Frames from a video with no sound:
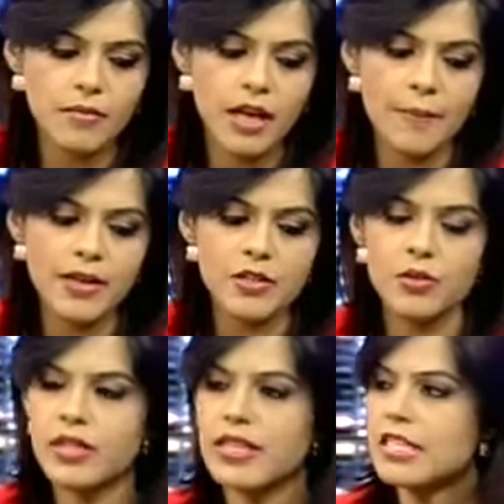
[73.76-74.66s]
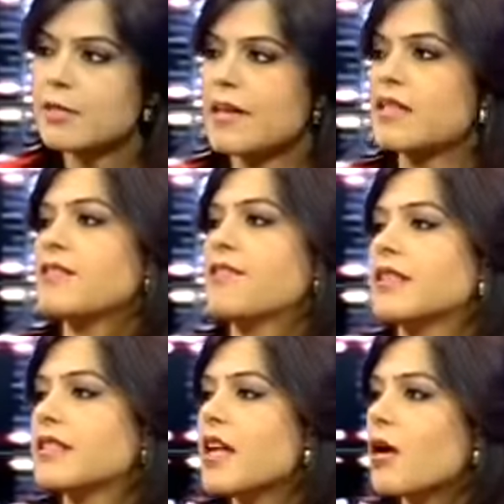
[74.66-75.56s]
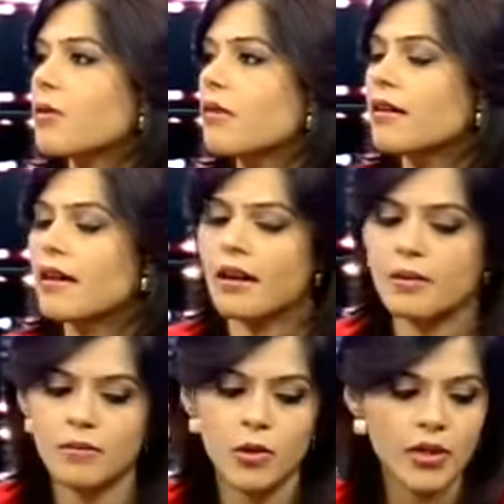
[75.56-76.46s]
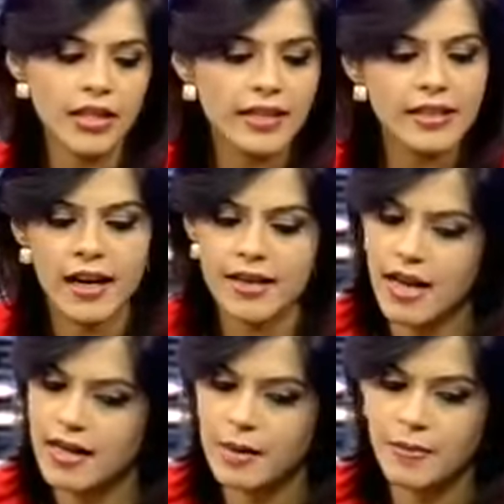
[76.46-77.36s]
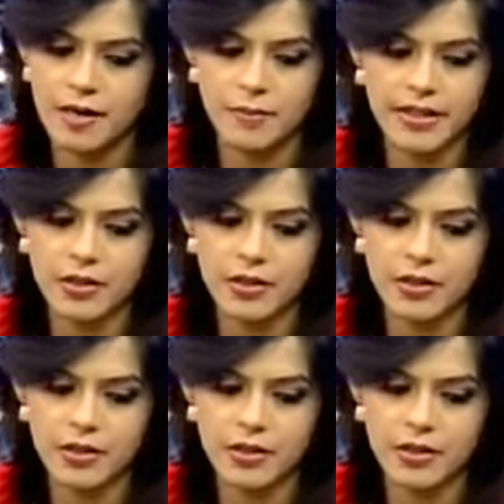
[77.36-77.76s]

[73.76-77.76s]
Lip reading: coming to the specifics now, looking at the Haryana Apartment